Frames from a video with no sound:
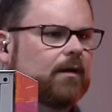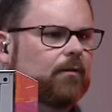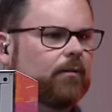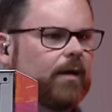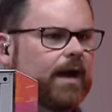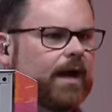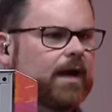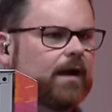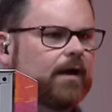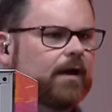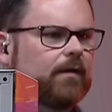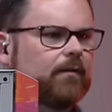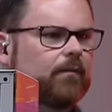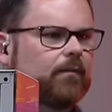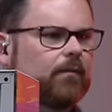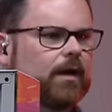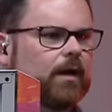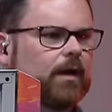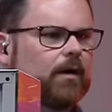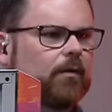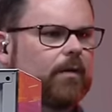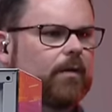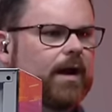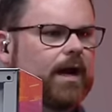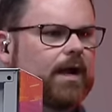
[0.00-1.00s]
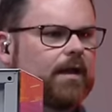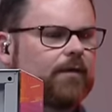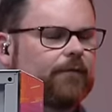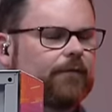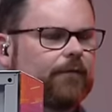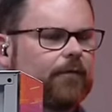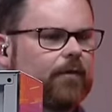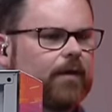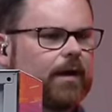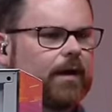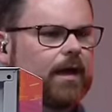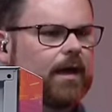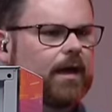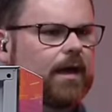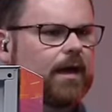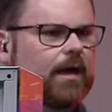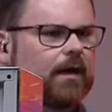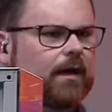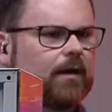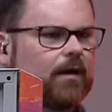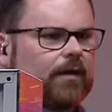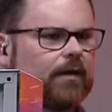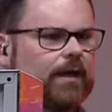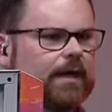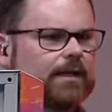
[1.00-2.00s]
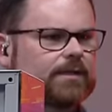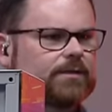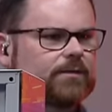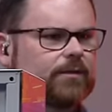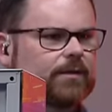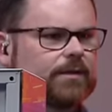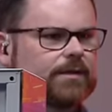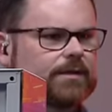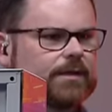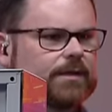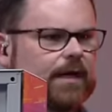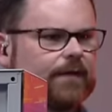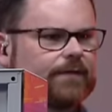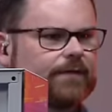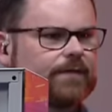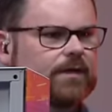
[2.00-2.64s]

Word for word: waiting, you know, waiting for you and all that sort of stuff.